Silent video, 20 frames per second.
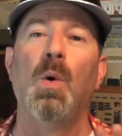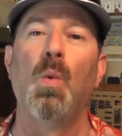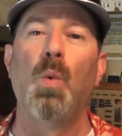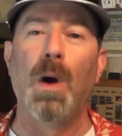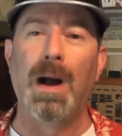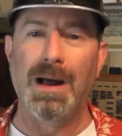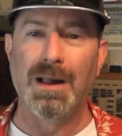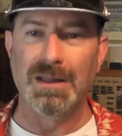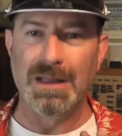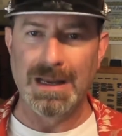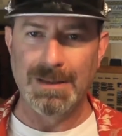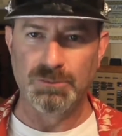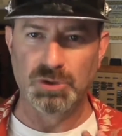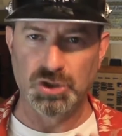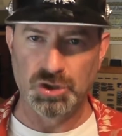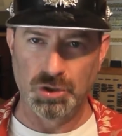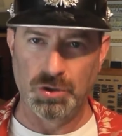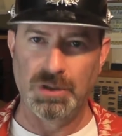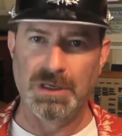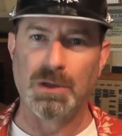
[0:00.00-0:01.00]
while I'm
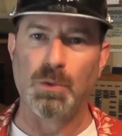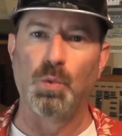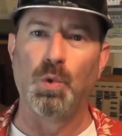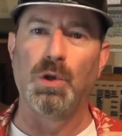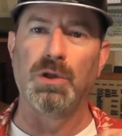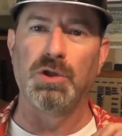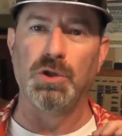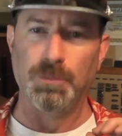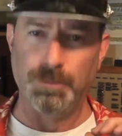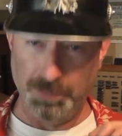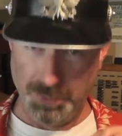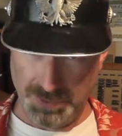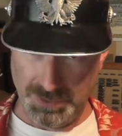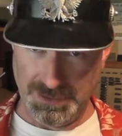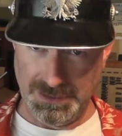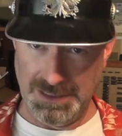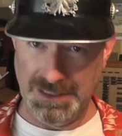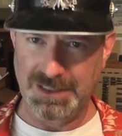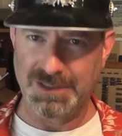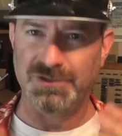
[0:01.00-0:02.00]
shooting, will you
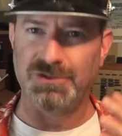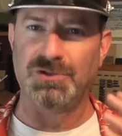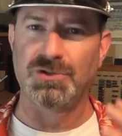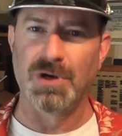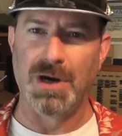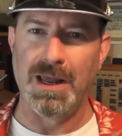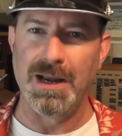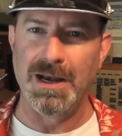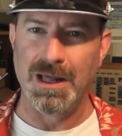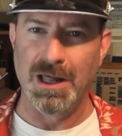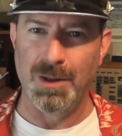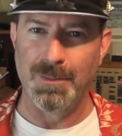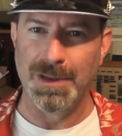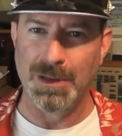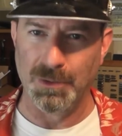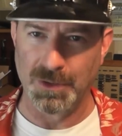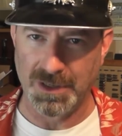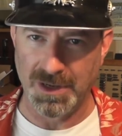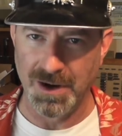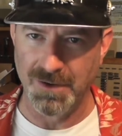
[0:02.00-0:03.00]
please try to help me
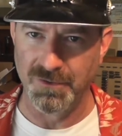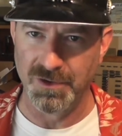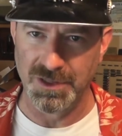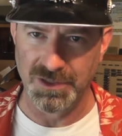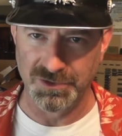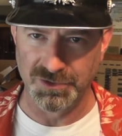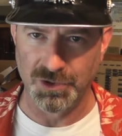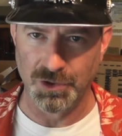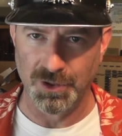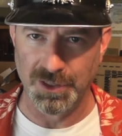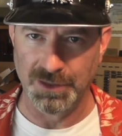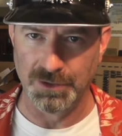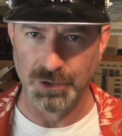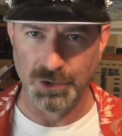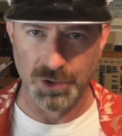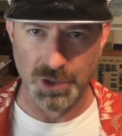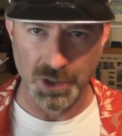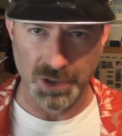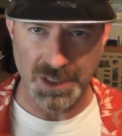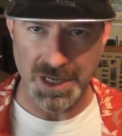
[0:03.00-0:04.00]
recover these thirty
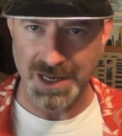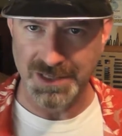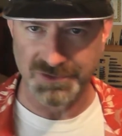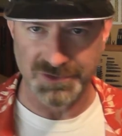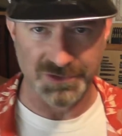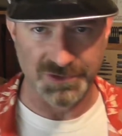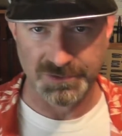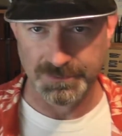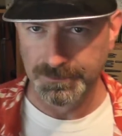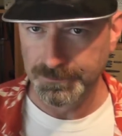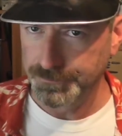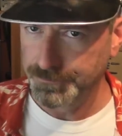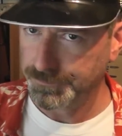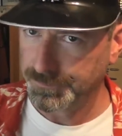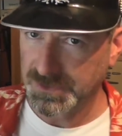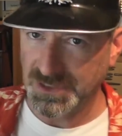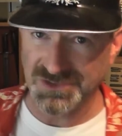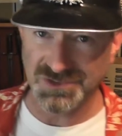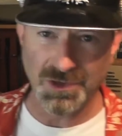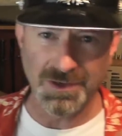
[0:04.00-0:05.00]
Luger cases?
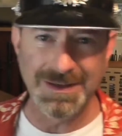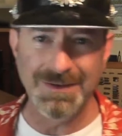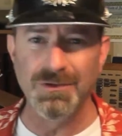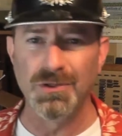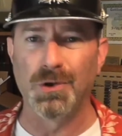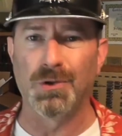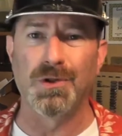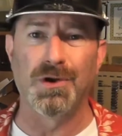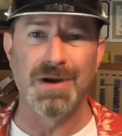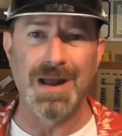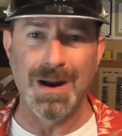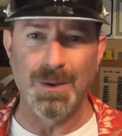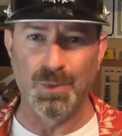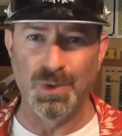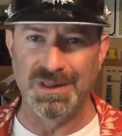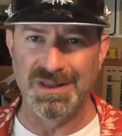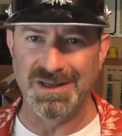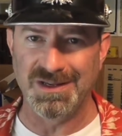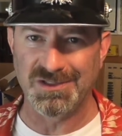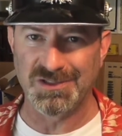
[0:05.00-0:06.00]
Because even though they're not
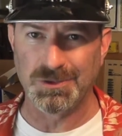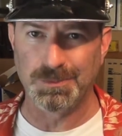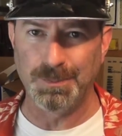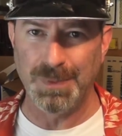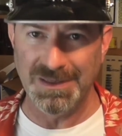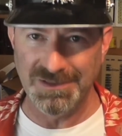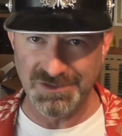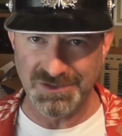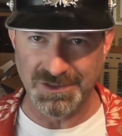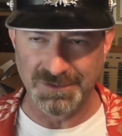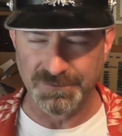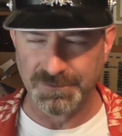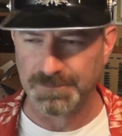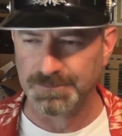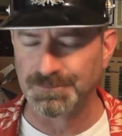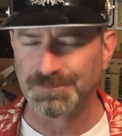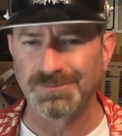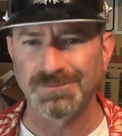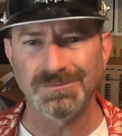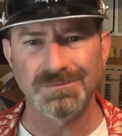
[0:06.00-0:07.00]
really expensive,
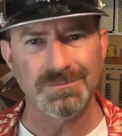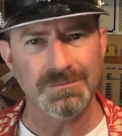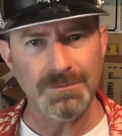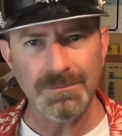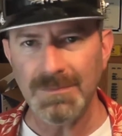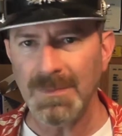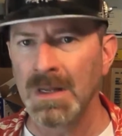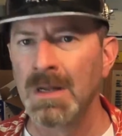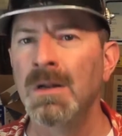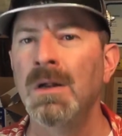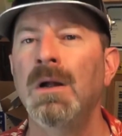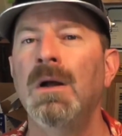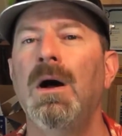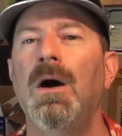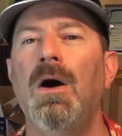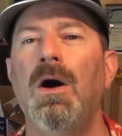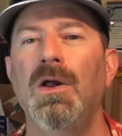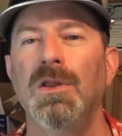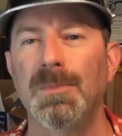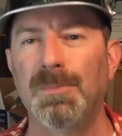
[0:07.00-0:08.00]

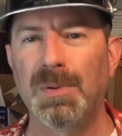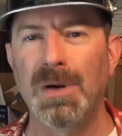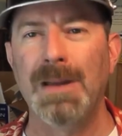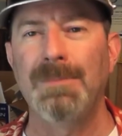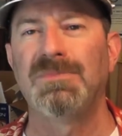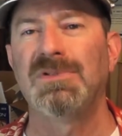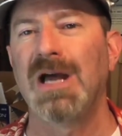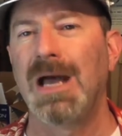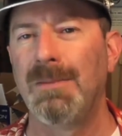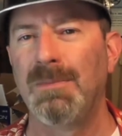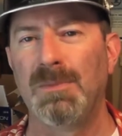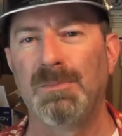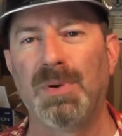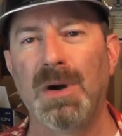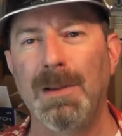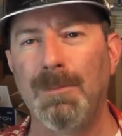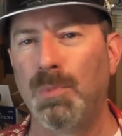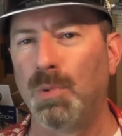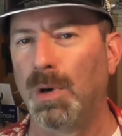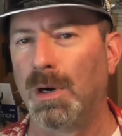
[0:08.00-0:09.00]
all the prep time and
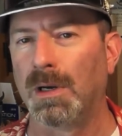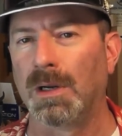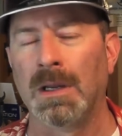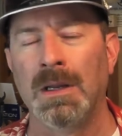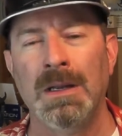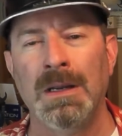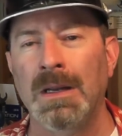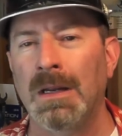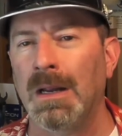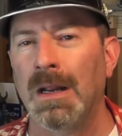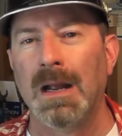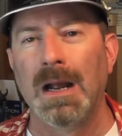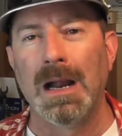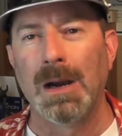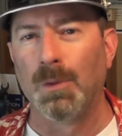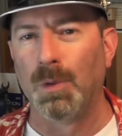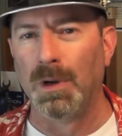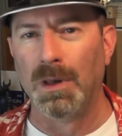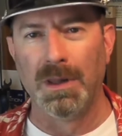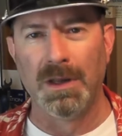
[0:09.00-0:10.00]
prep work, I
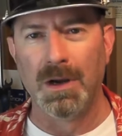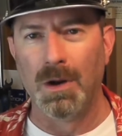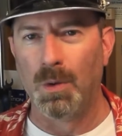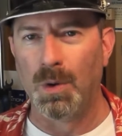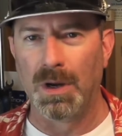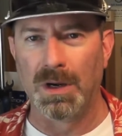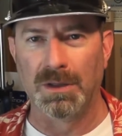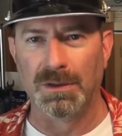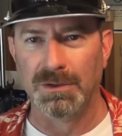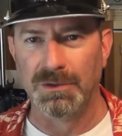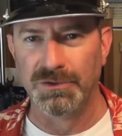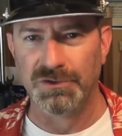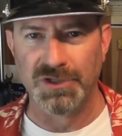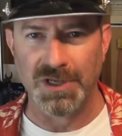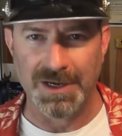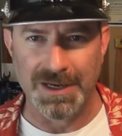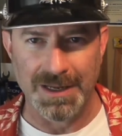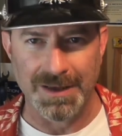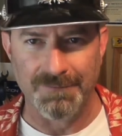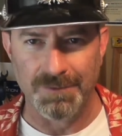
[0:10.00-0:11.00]
really don't want to lose
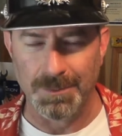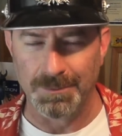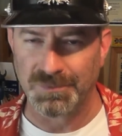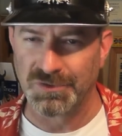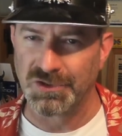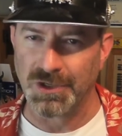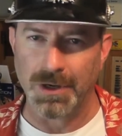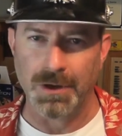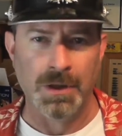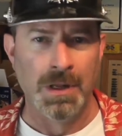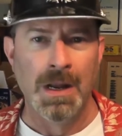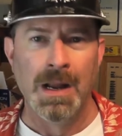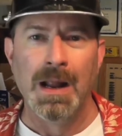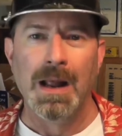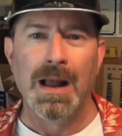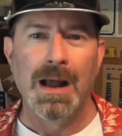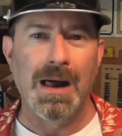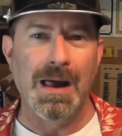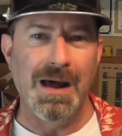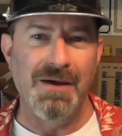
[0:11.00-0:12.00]
any of them. So
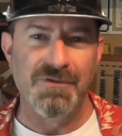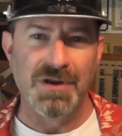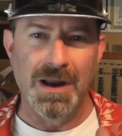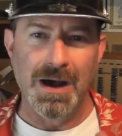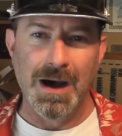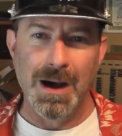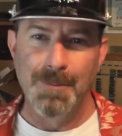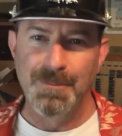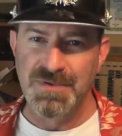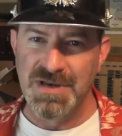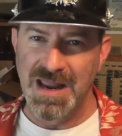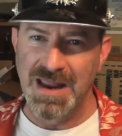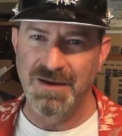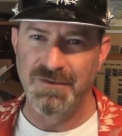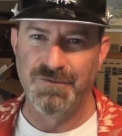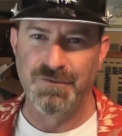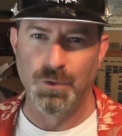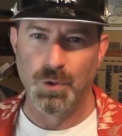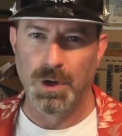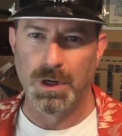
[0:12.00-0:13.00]
I'll have an
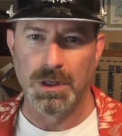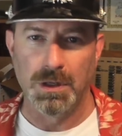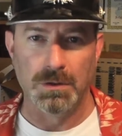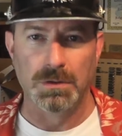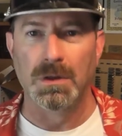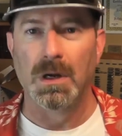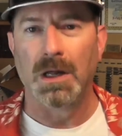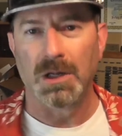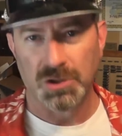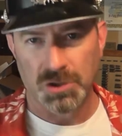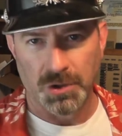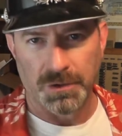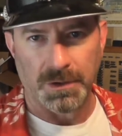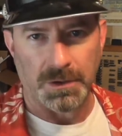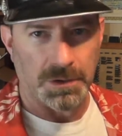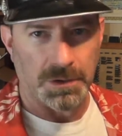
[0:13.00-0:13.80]
update for you. I'll show the